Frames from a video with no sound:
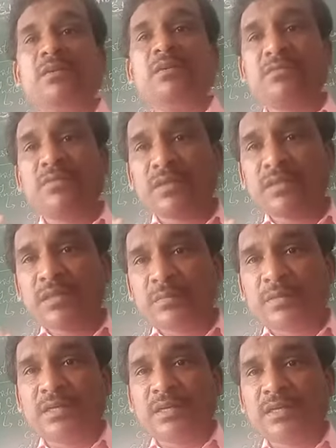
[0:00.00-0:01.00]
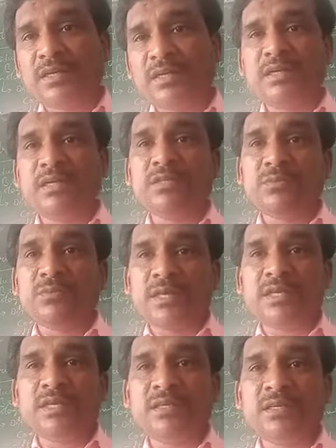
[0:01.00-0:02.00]
for the Britain, it is
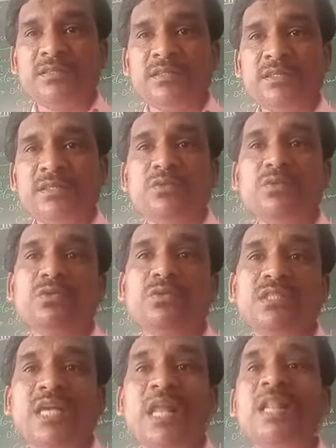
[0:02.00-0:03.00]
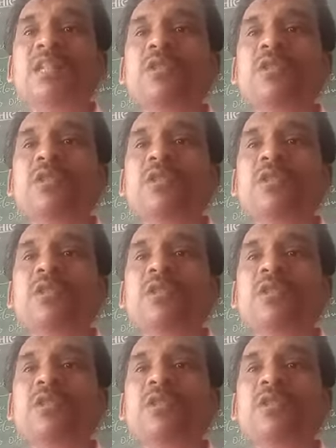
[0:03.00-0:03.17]
very easy to sell